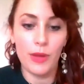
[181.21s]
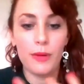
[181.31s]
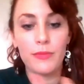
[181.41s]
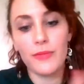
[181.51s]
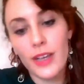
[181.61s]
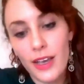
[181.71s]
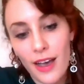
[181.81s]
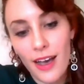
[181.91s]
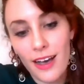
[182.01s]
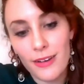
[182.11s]

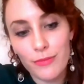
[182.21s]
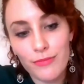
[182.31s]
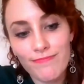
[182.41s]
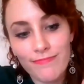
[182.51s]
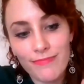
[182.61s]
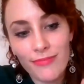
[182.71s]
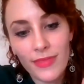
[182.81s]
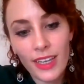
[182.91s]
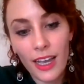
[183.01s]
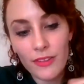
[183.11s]
I'm
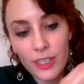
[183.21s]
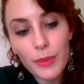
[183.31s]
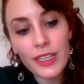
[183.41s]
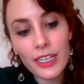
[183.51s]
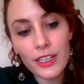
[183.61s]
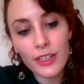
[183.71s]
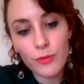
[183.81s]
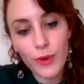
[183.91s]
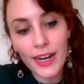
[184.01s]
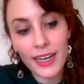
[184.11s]
typically
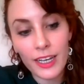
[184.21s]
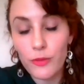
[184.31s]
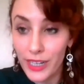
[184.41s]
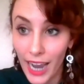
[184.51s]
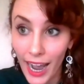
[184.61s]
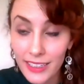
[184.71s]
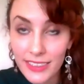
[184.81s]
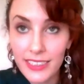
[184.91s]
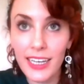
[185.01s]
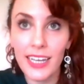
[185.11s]
writing in
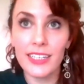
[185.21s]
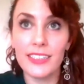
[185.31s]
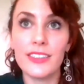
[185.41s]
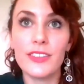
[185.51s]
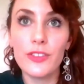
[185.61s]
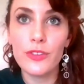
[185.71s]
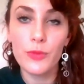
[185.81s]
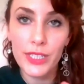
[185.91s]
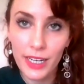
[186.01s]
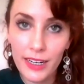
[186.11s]
React and
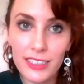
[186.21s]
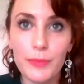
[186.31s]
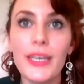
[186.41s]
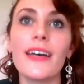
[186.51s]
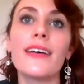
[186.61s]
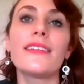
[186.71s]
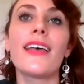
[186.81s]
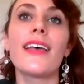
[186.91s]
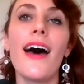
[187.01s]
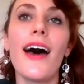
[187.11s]
Redux because
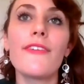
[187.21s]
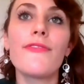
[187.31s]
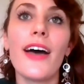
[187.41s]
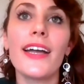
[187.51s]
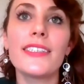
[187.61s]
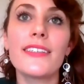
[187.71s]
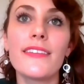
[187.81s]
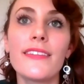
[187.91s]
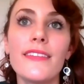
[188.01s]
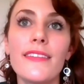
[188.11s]
I find
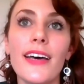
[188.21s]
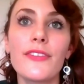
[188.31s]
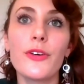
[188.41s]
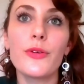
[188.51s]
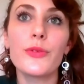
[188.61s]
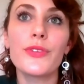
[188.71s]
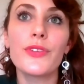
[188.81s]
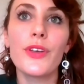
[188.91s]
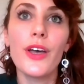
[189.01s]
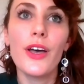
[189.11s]
that those